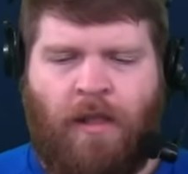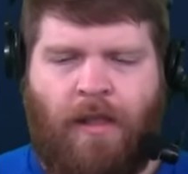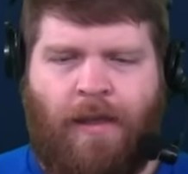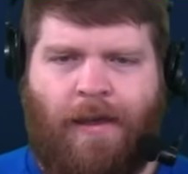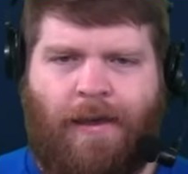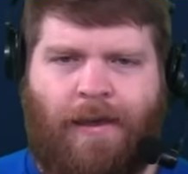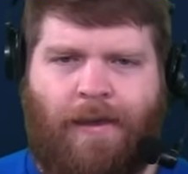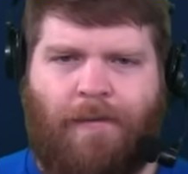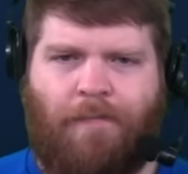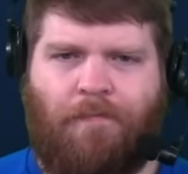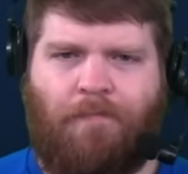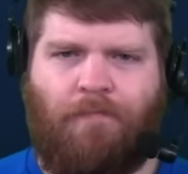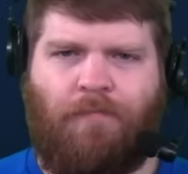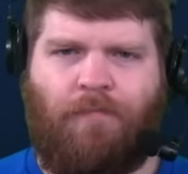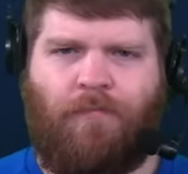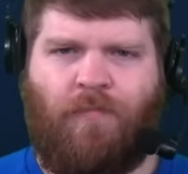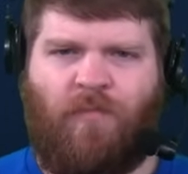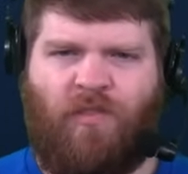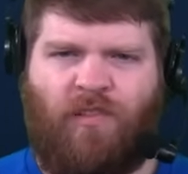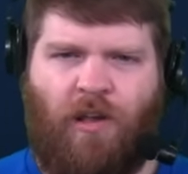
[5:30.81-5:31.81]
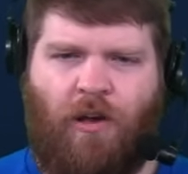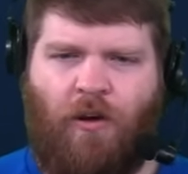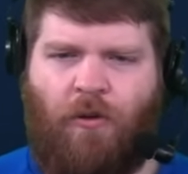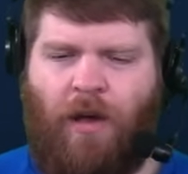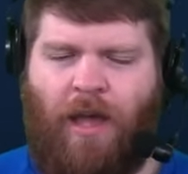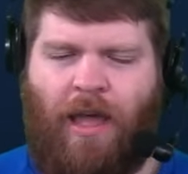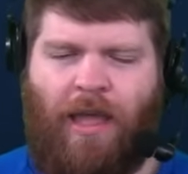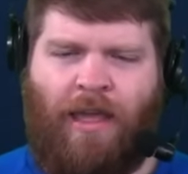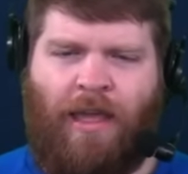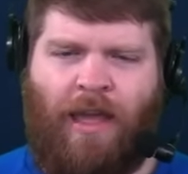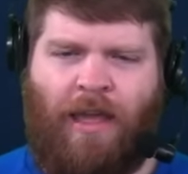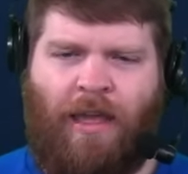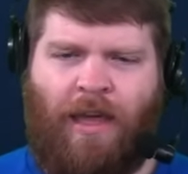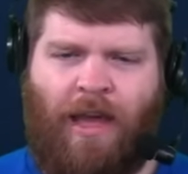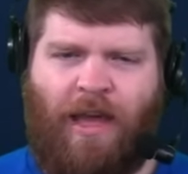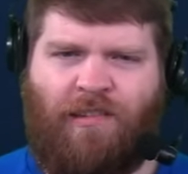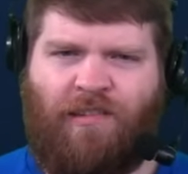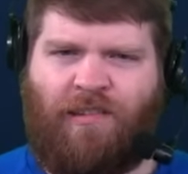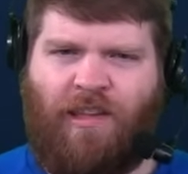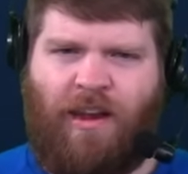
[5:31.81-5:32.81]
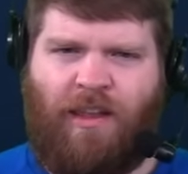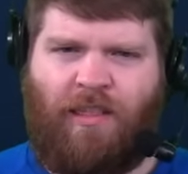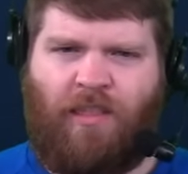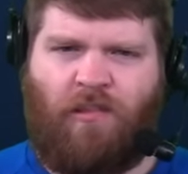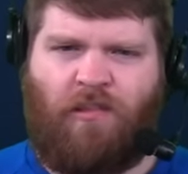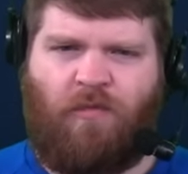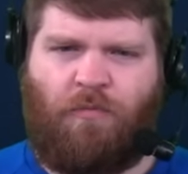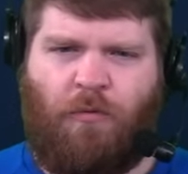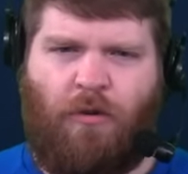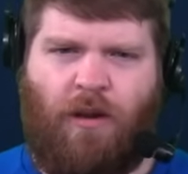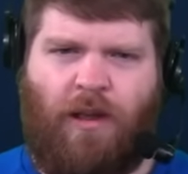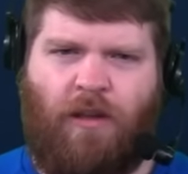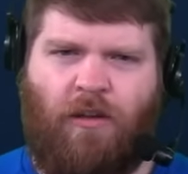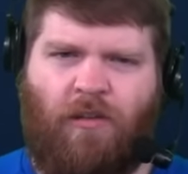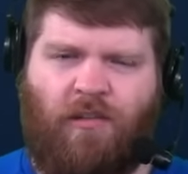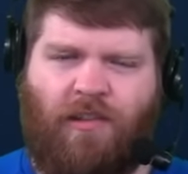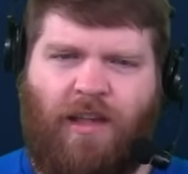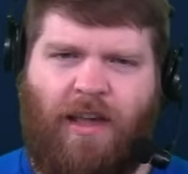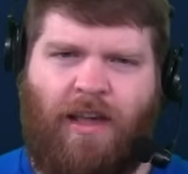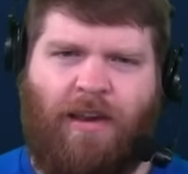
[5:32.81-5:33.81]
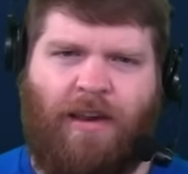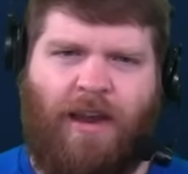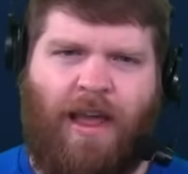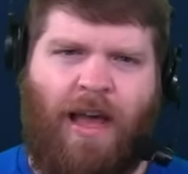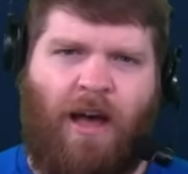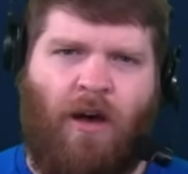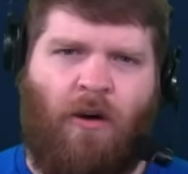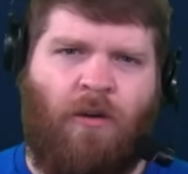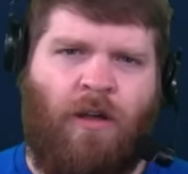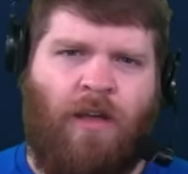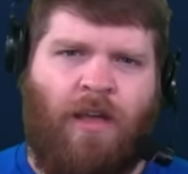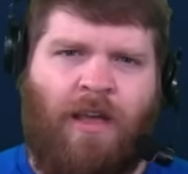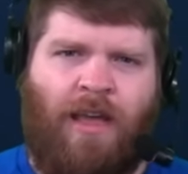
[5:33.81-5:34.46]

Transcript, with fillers: Um, so I, I said it in the spring. I'll say it now.